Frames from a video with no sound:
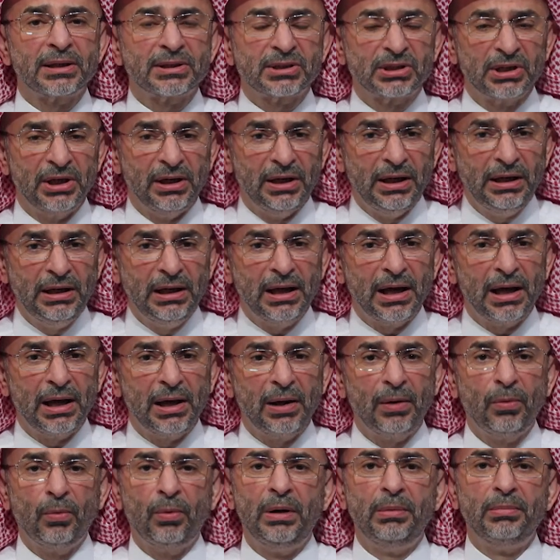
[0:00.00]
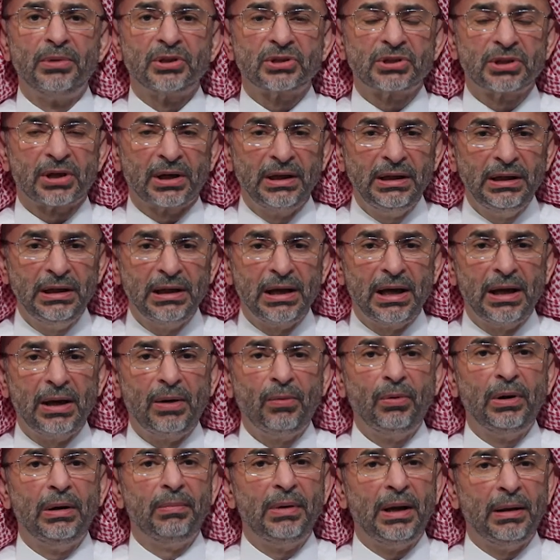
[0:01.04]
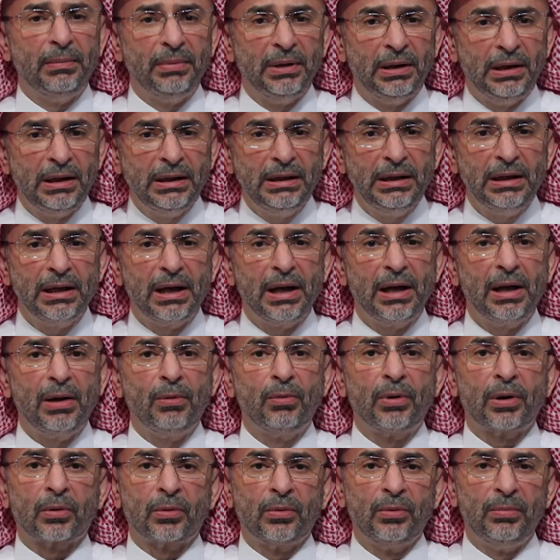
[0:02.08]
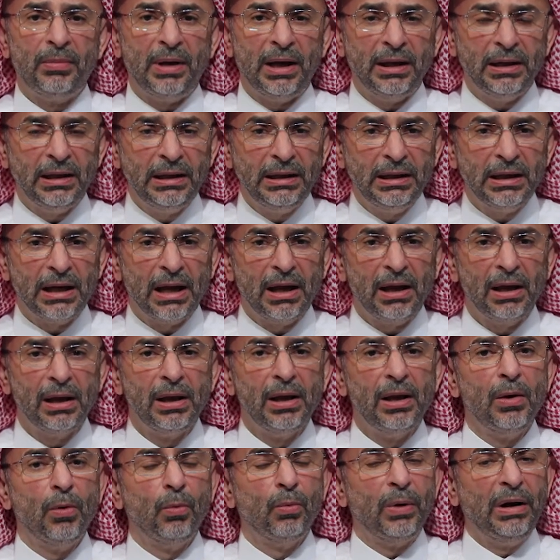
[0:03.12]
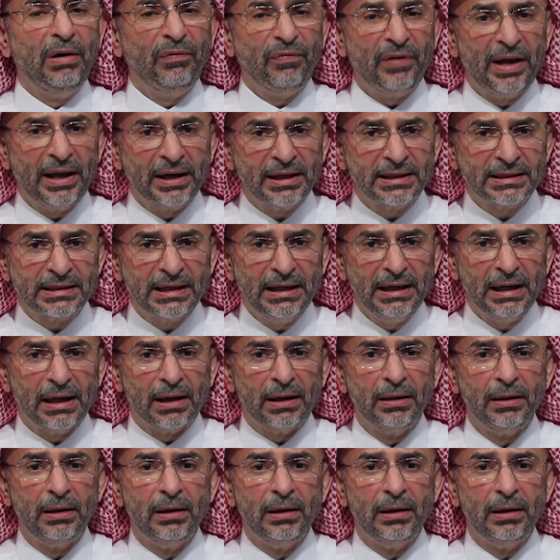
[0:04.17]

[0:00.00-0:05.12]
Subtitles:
each with its unique characteristics as revealed by archaeological discoveries.